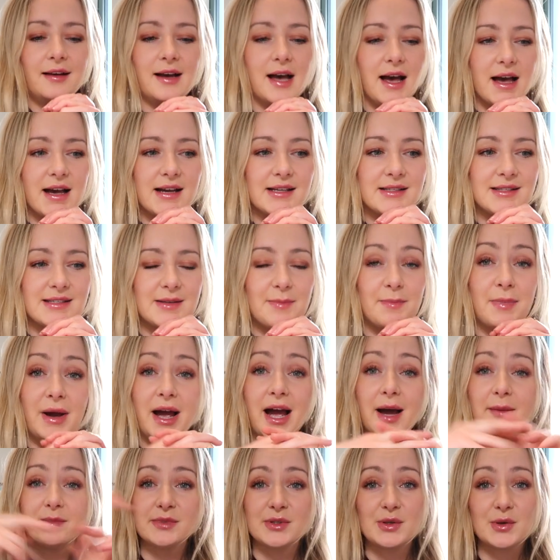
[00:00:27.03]
And
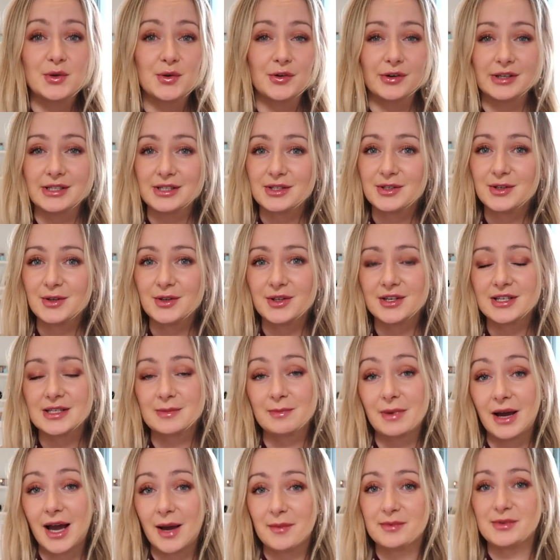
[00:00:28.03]
perhaps you already do
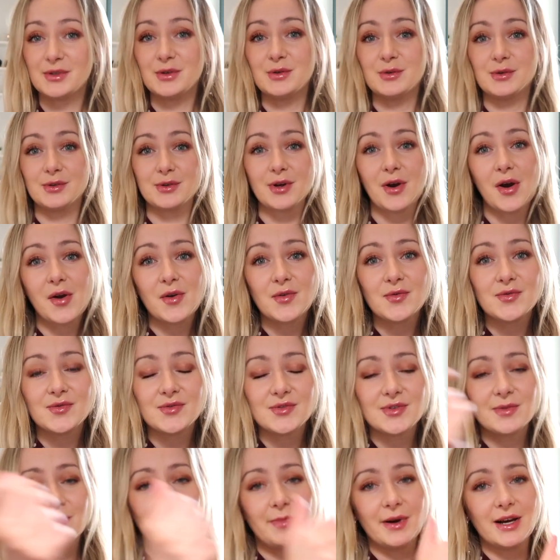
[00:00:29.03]
this, perhaps you
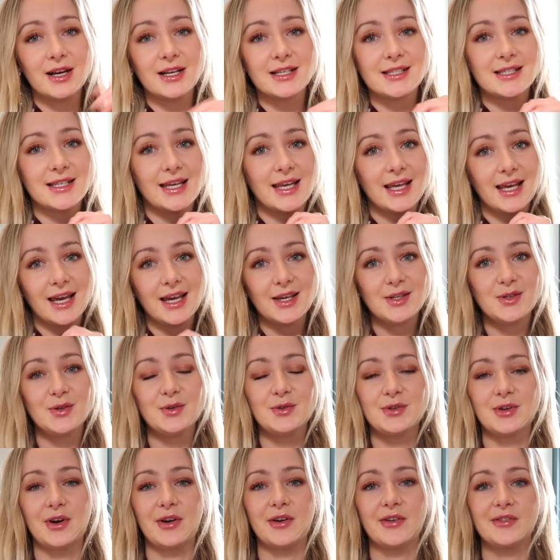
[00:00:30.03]
don't, but in case
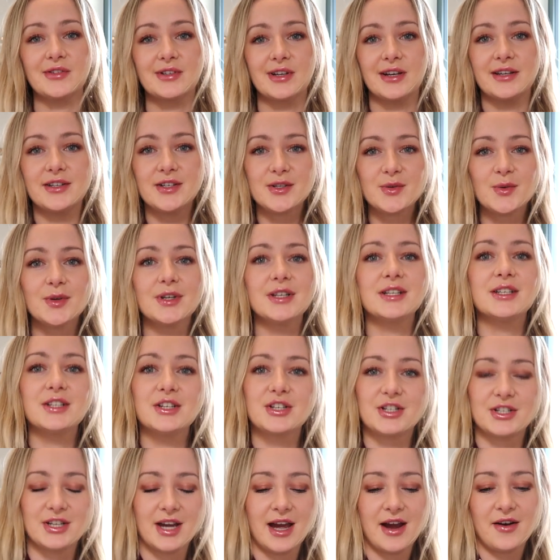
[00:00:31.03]
you don't, I just wanted to
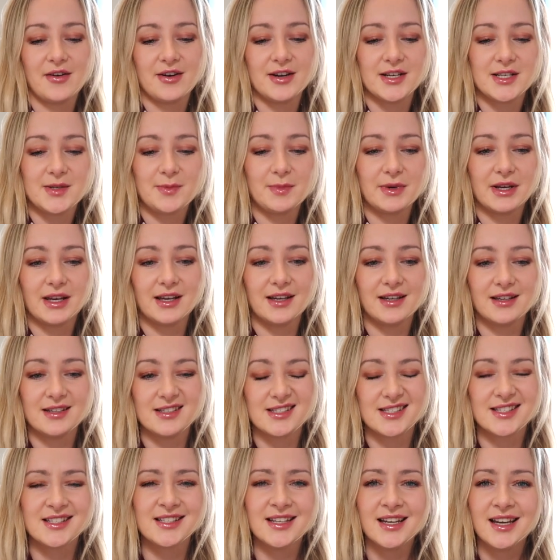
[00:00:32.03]
share it
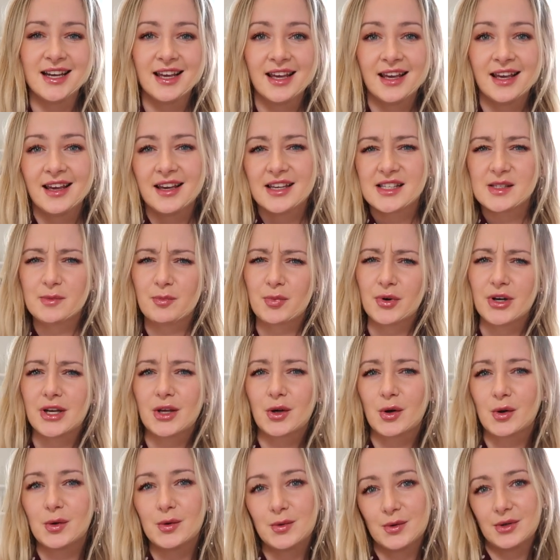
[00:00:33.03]
because it's a
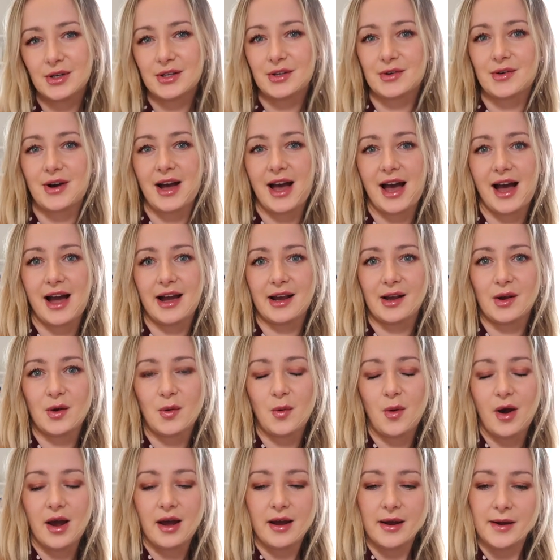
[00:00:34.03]
pretty cool little hack
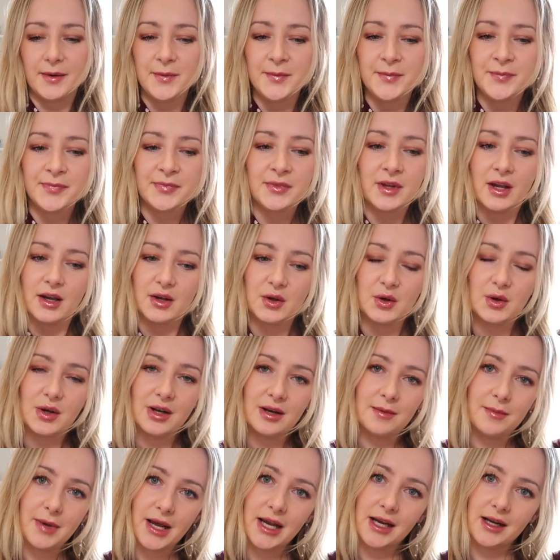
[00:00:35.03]
where you
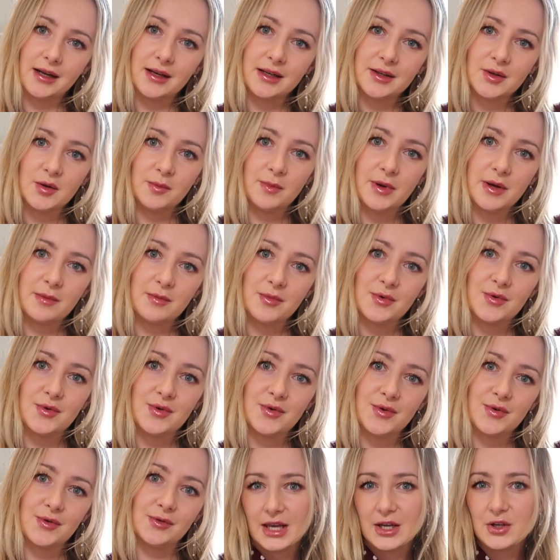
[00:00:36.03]
can make a little bit
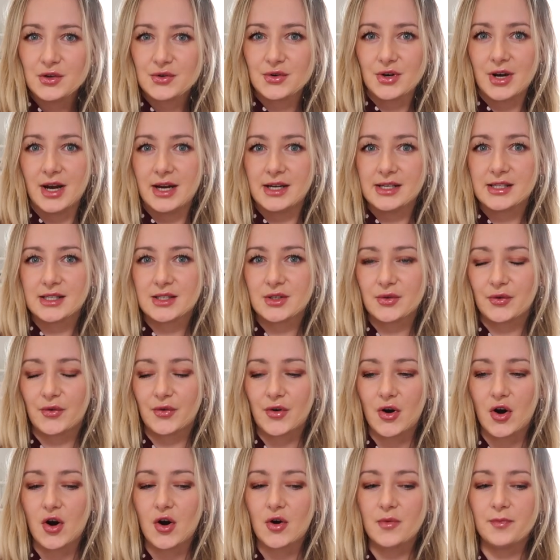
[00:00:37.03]
more interest
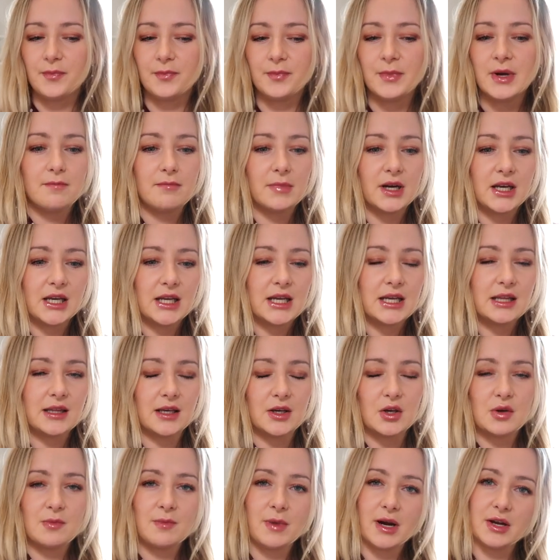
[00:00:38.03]
from money
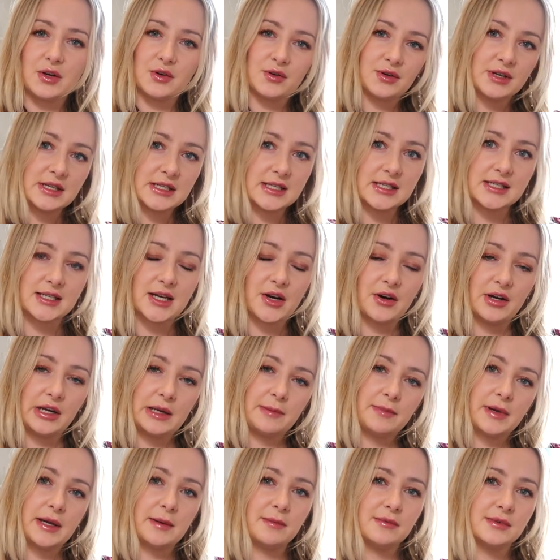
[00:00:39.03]
that you might not
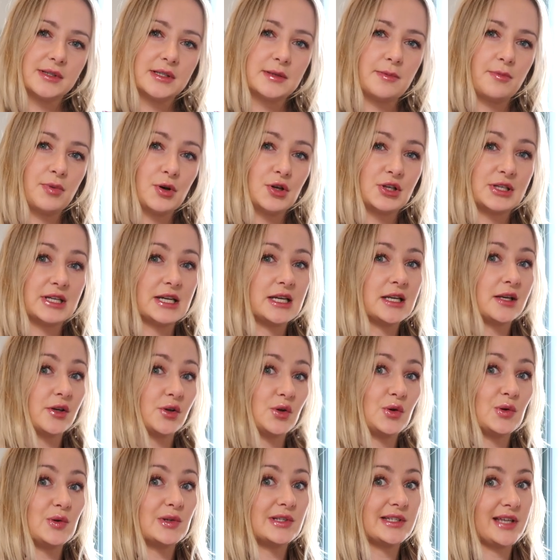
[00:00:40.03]
necessarily be able to put
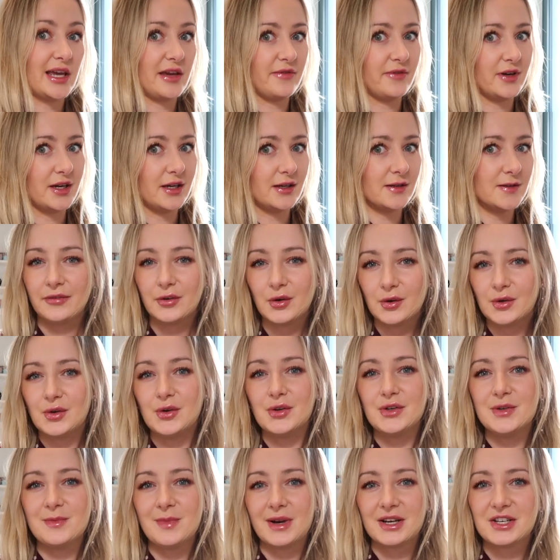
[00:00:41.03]
into saving. If you're
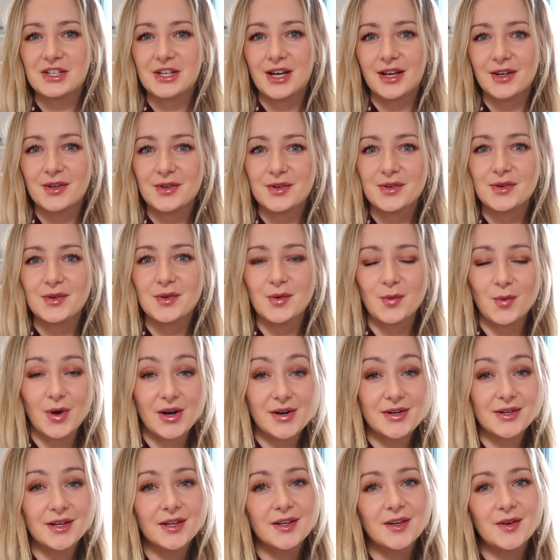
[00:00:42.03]
new to my channel,
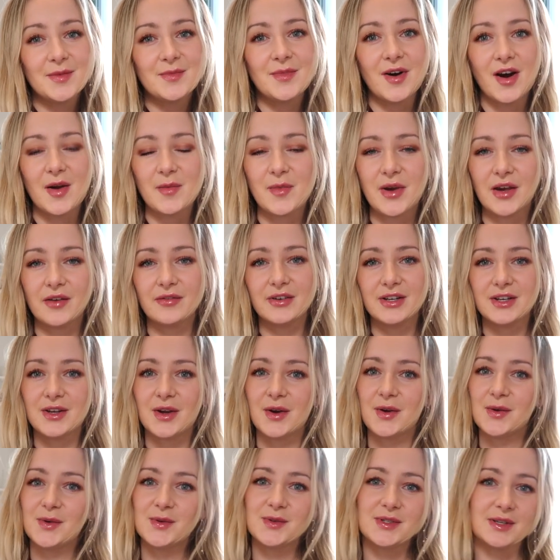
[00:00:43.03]
welcome. I make
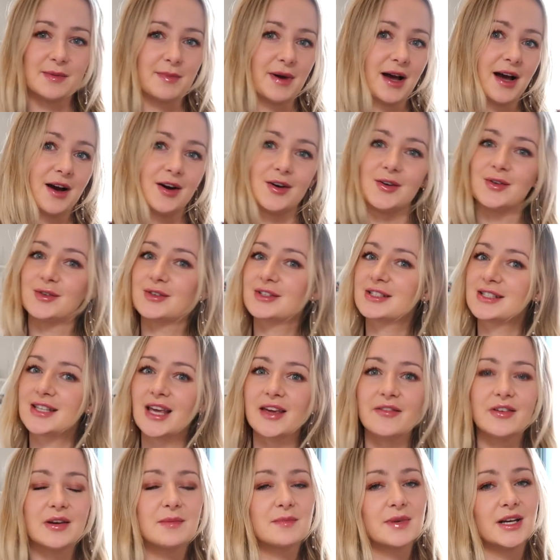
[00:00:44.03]
videos about
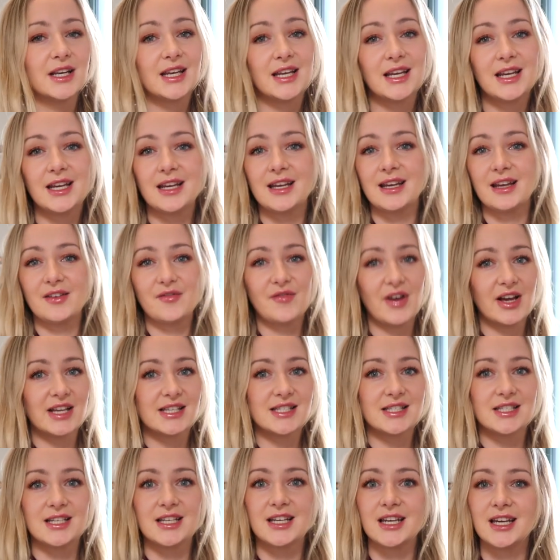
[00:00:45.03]
saving money,
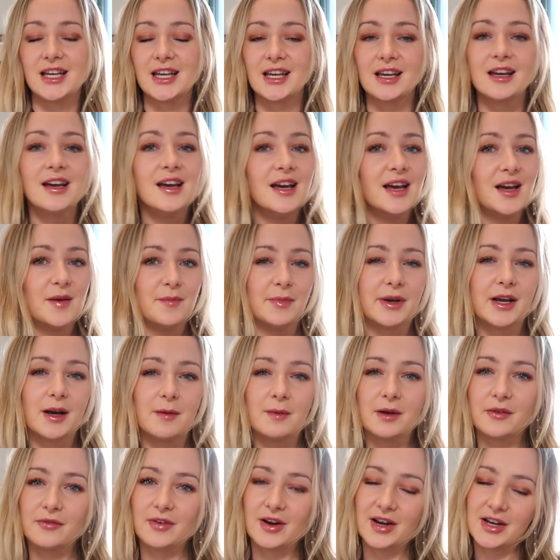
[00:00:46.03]
investing,
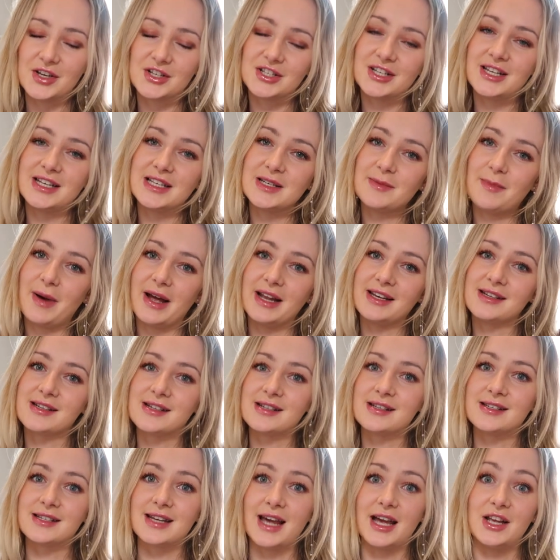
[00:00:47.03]
becoming financially
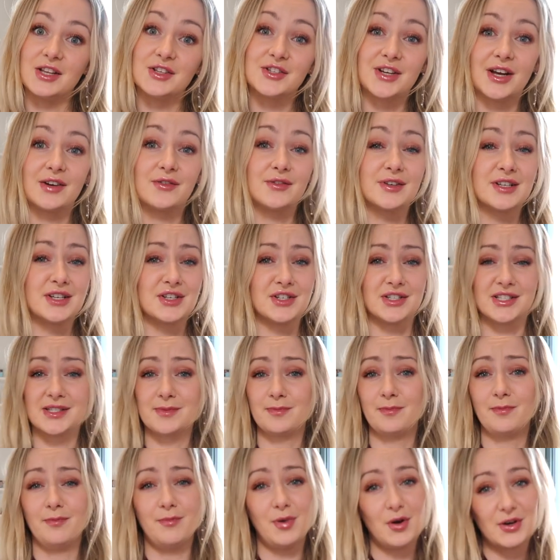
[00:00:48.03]
independent, and generally
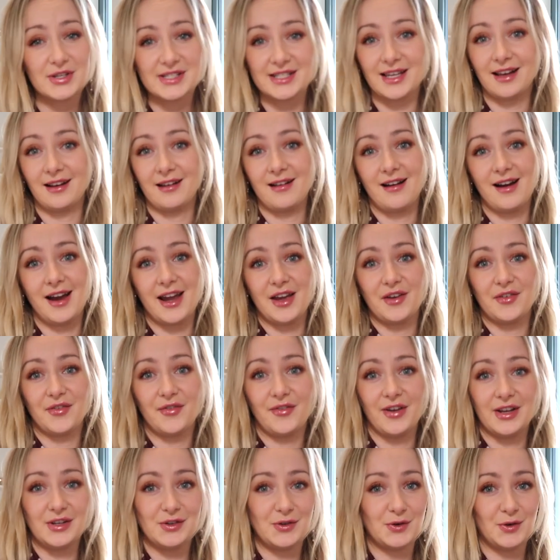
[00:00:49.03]
just bossing
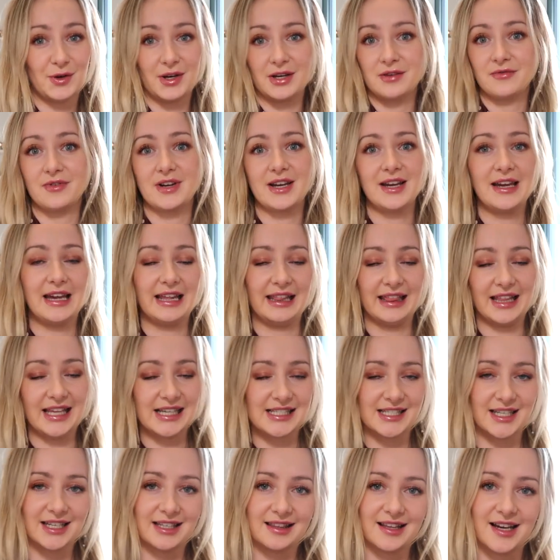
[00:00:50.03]
life and your career and
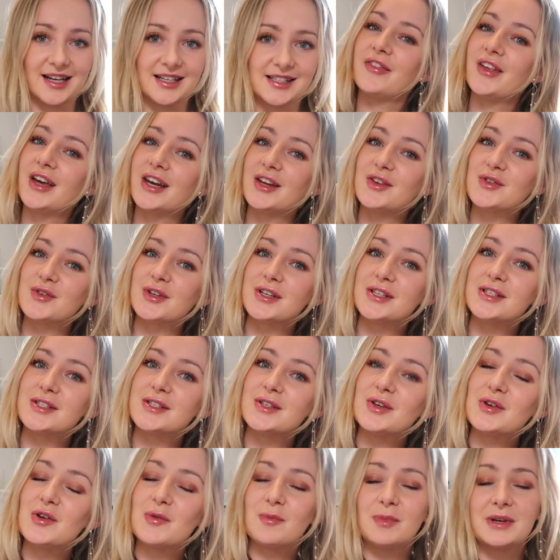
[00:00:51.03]
things like that. If that
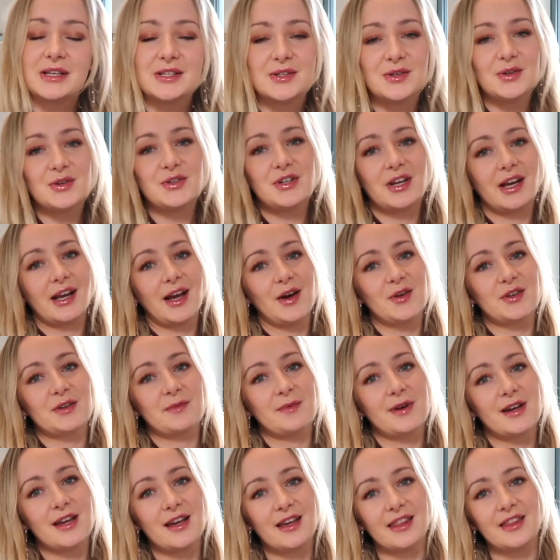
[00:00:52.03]
interests you, please do check out
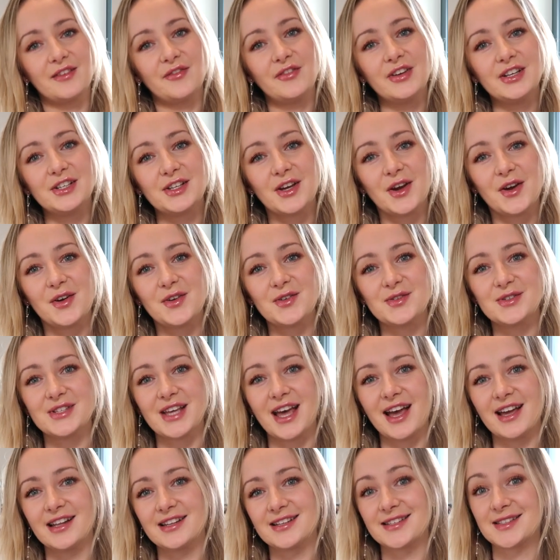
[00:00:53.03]
my other videos
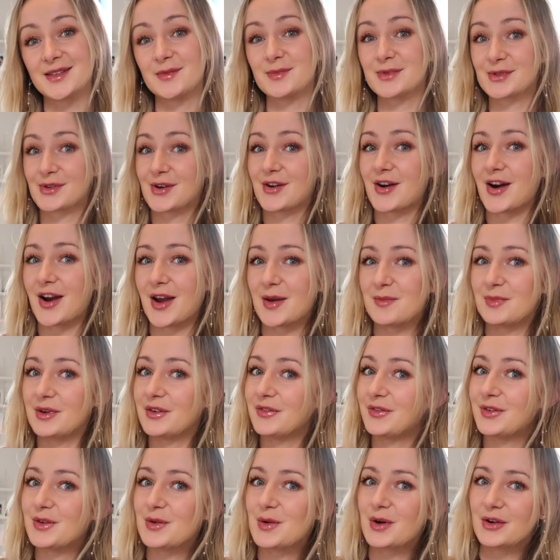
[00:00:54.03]
and subscribe
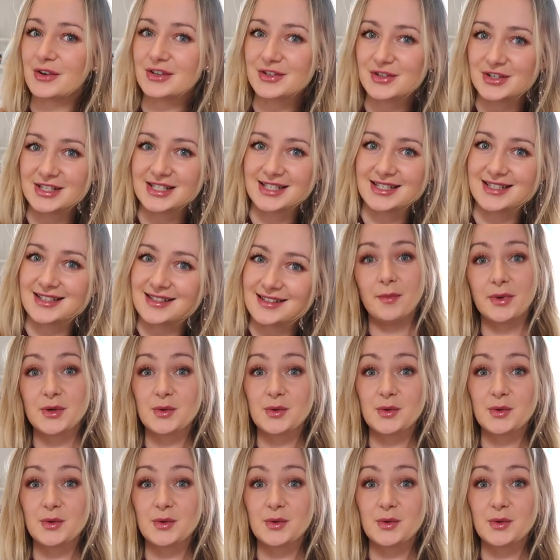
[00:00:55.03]
if you are interested.